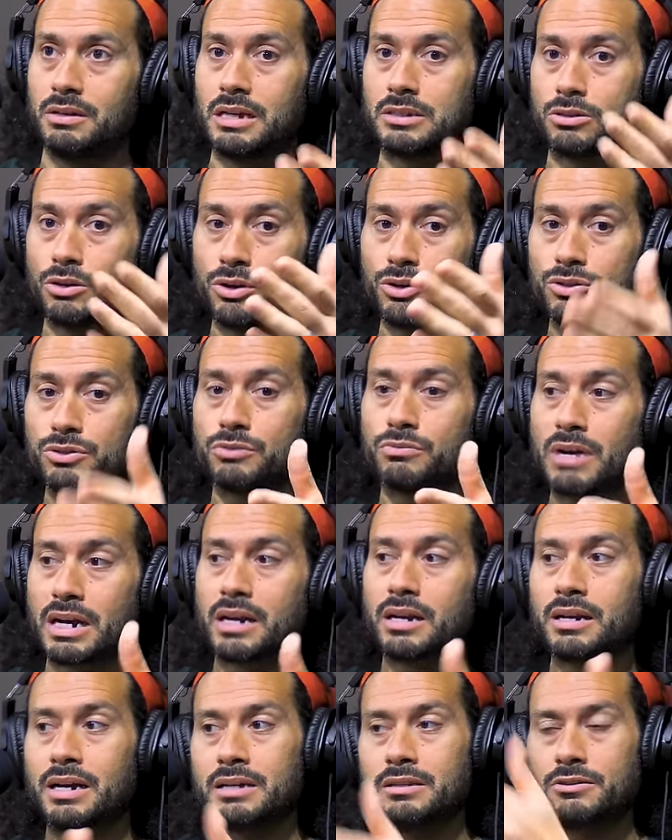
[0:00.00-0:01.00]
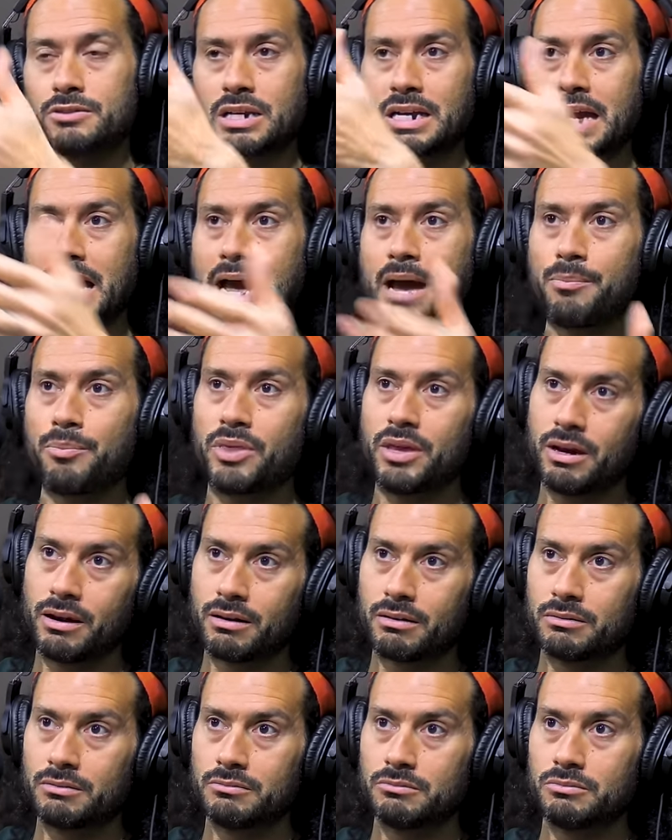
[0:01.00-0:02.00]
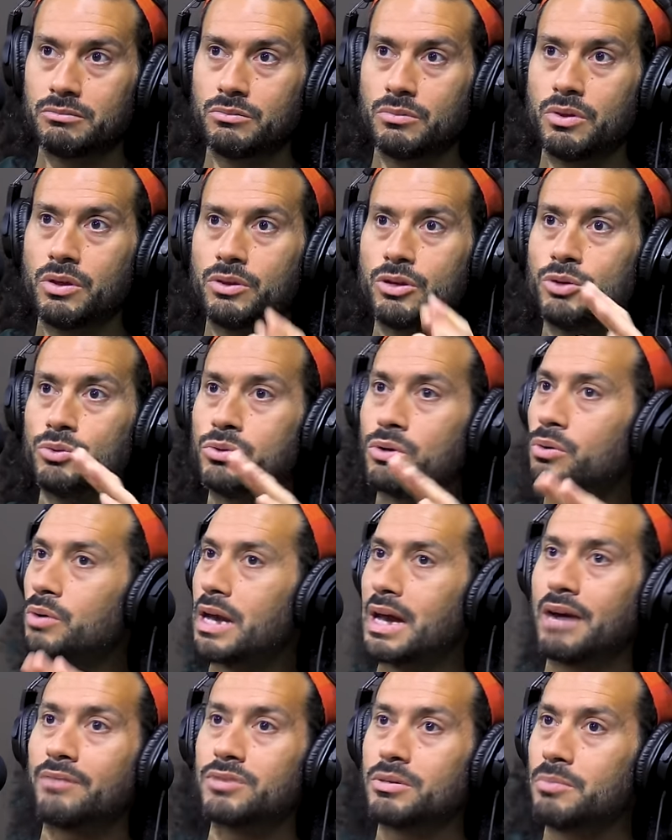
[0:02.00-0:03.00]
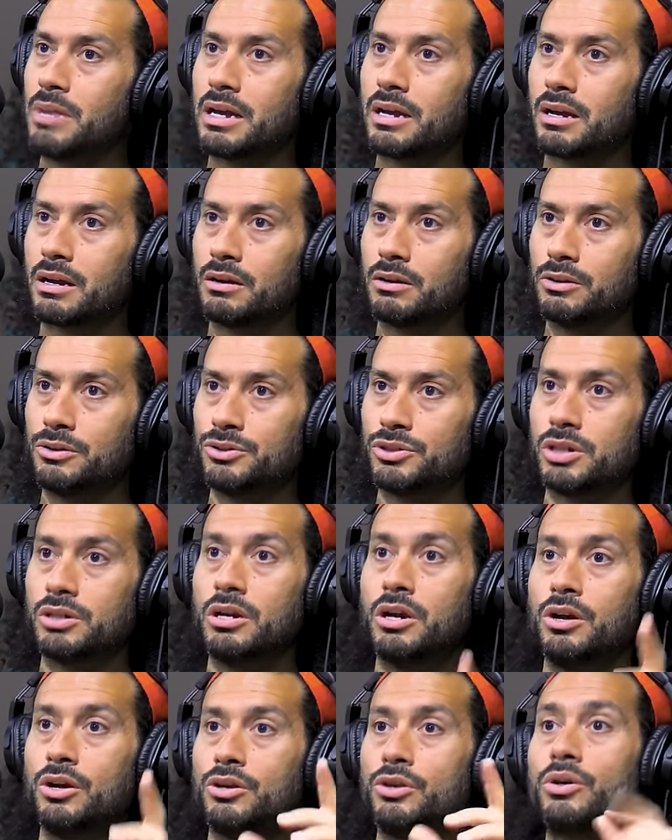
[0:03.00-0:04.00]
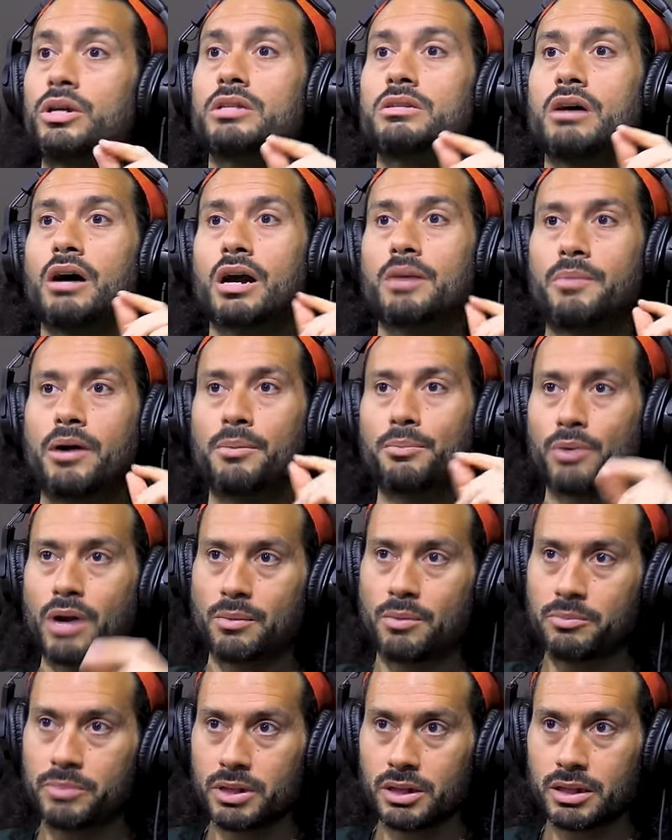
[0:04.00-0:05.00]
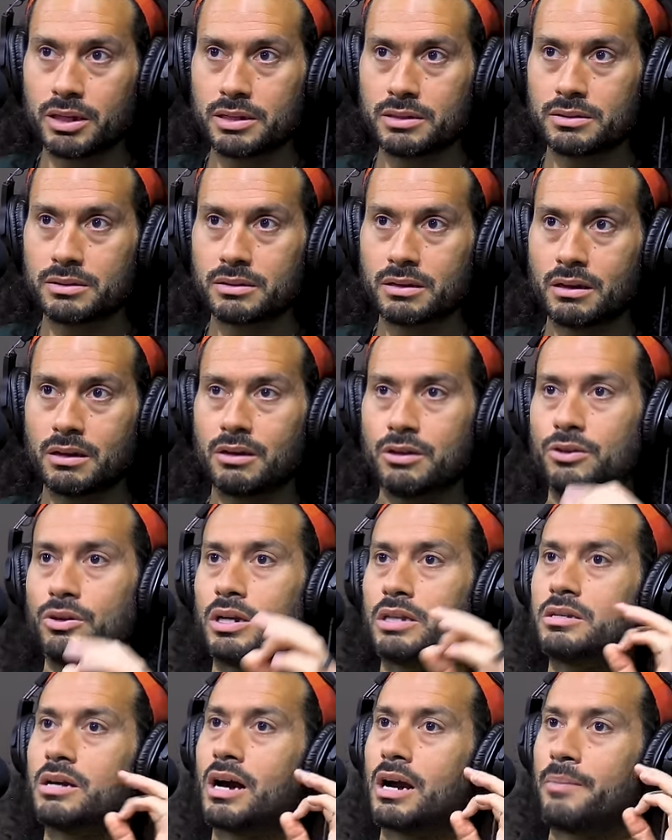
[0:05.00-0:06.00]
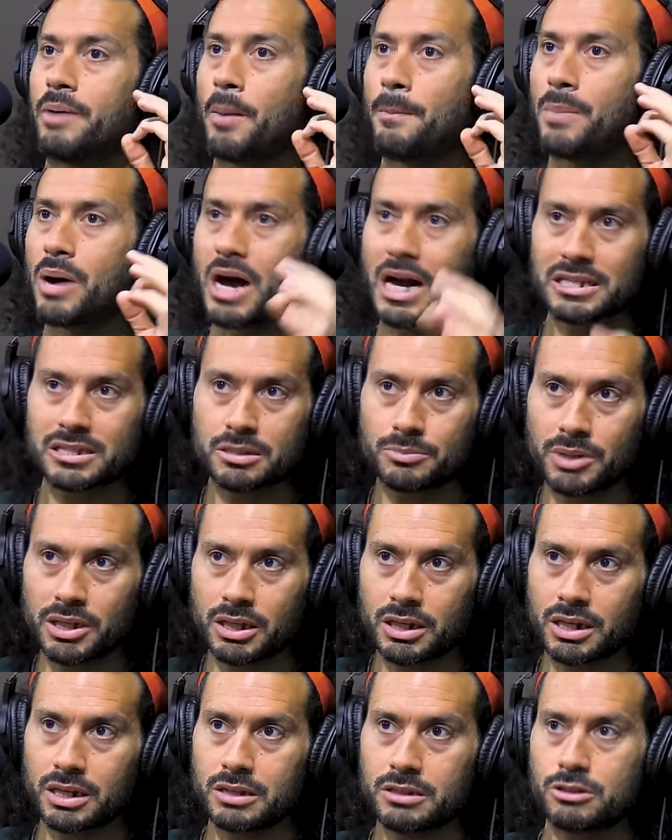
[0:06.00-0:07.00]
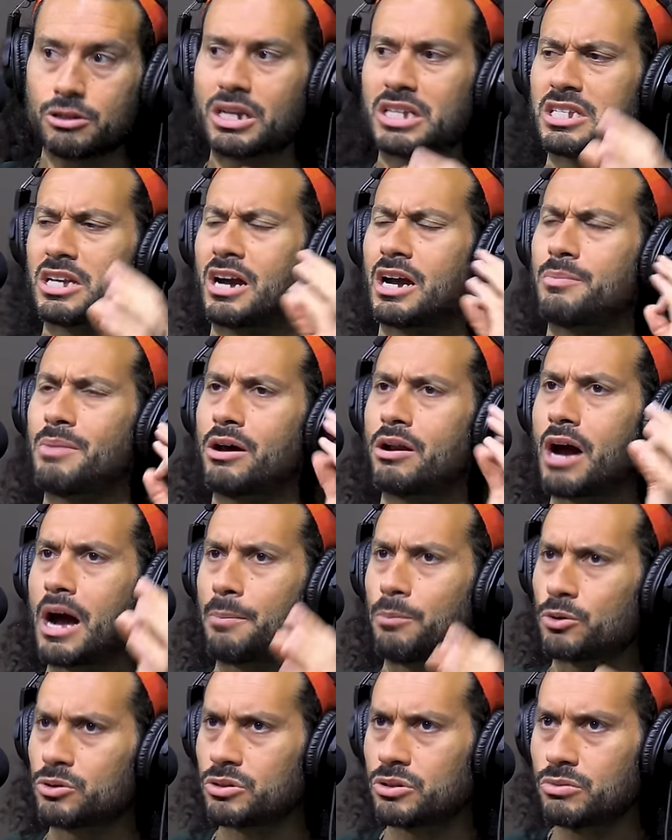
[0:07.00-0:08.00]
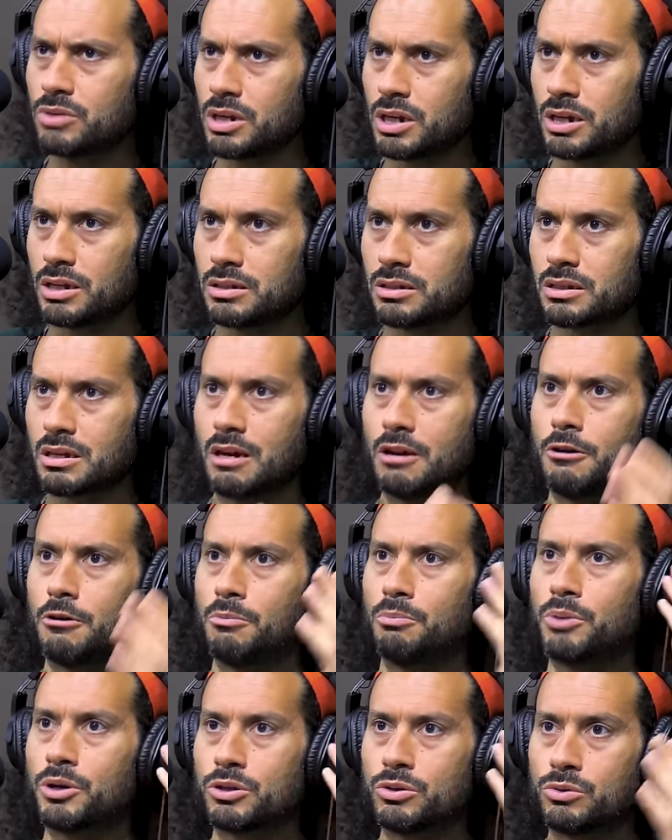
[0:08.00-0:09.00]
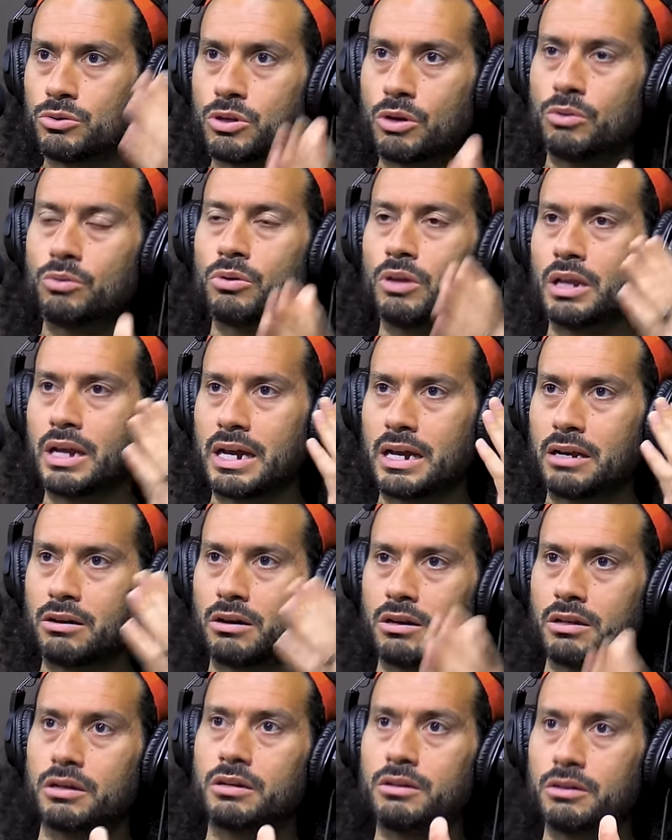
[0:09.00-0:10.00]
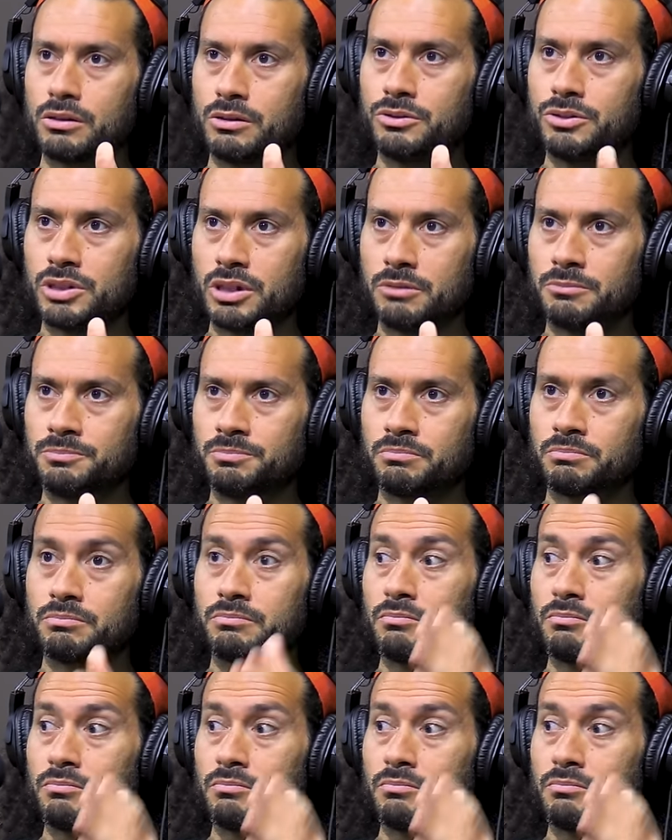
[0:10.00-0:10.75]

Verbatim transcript: as long as you recognize there's a gap there, you don't have to make a conclusion. You can talk about probabilities, you can talk about possibilities, you can talk about opportunities, but you don't land on a conclusion.